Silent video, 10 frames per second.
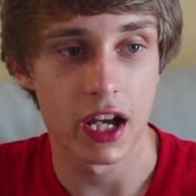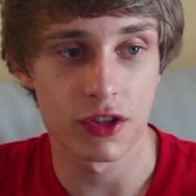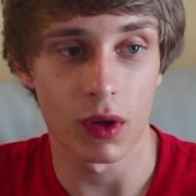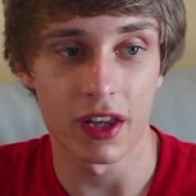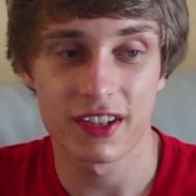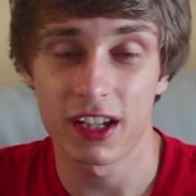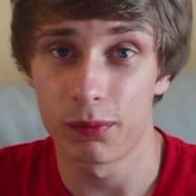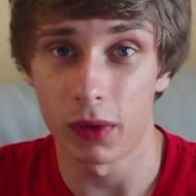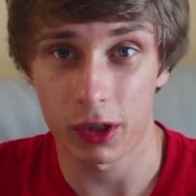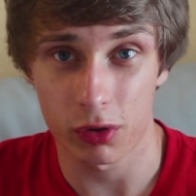as well as
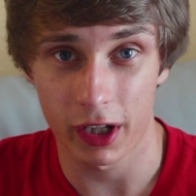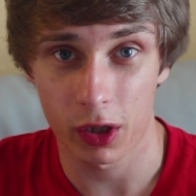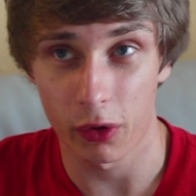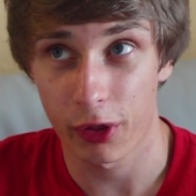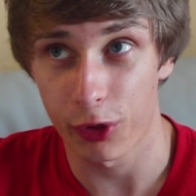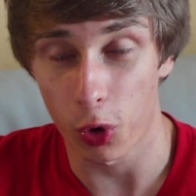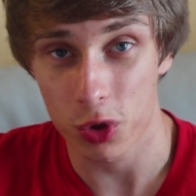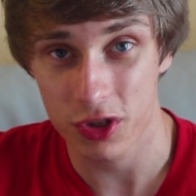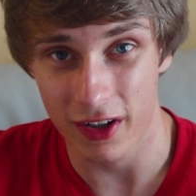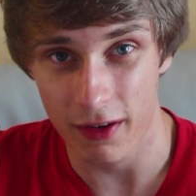giving my critical
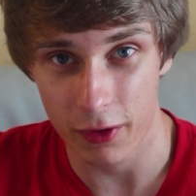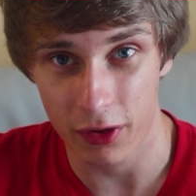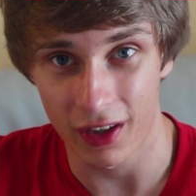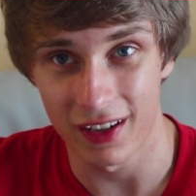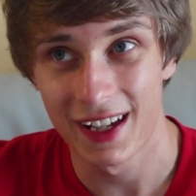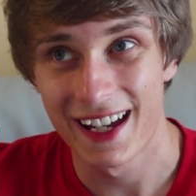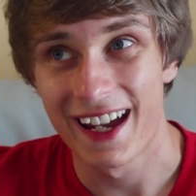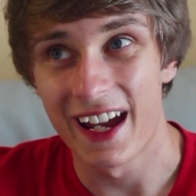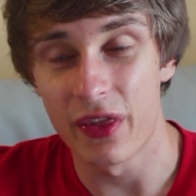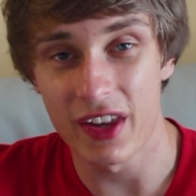thoughts on everything,
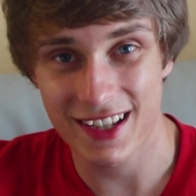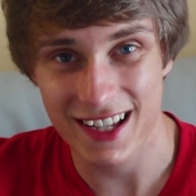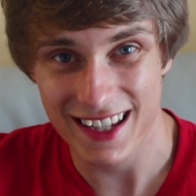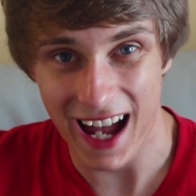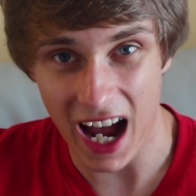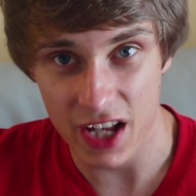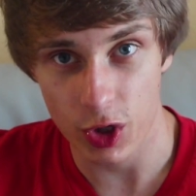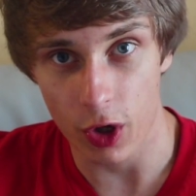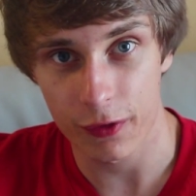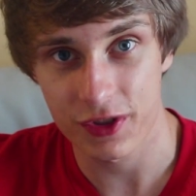and this is as
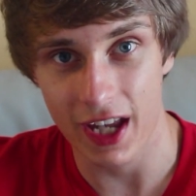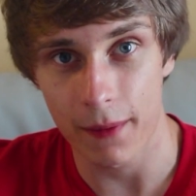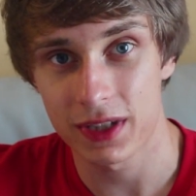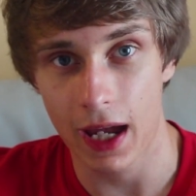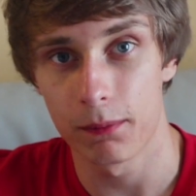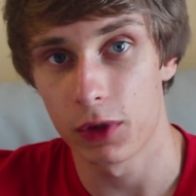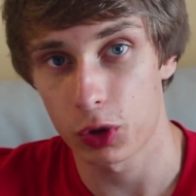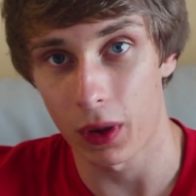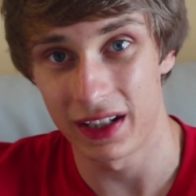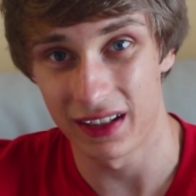of September
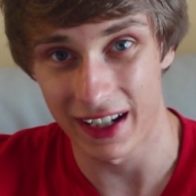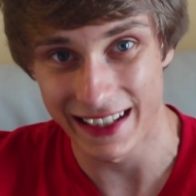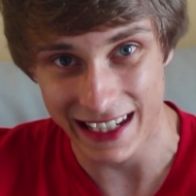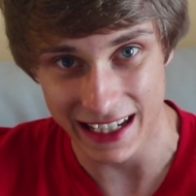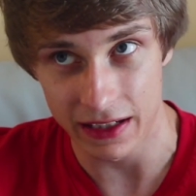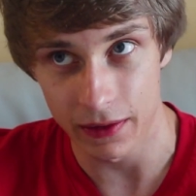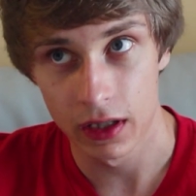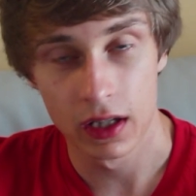2019.